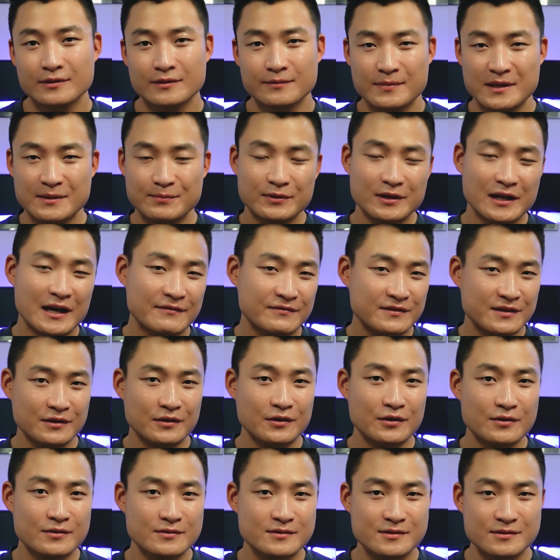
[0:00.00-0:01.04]
People have to
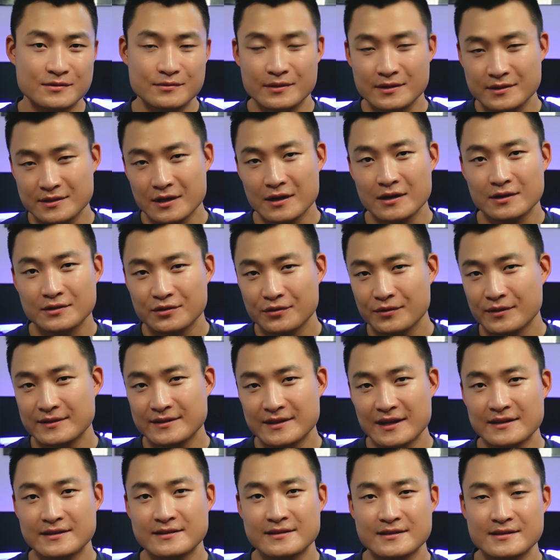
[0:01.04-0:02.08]
go to the doctor, the
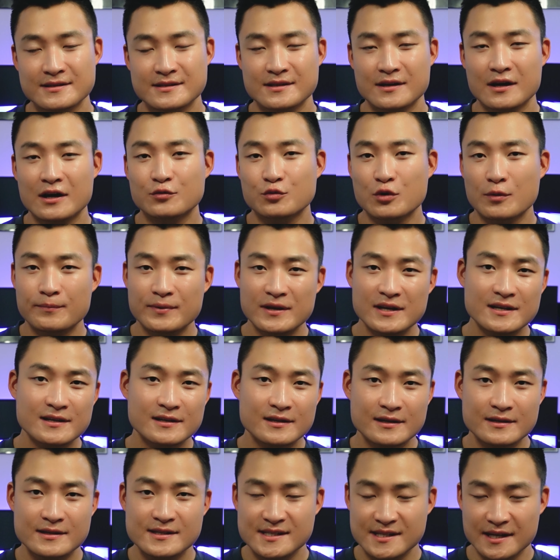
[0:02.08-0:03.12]
dentist on
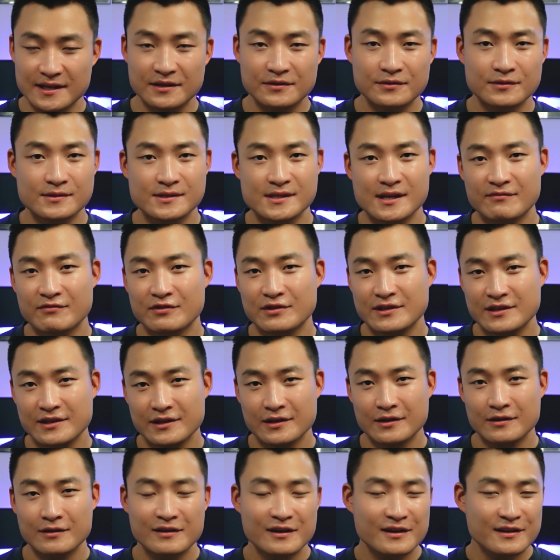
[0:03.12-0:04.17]
repeated cycles every year.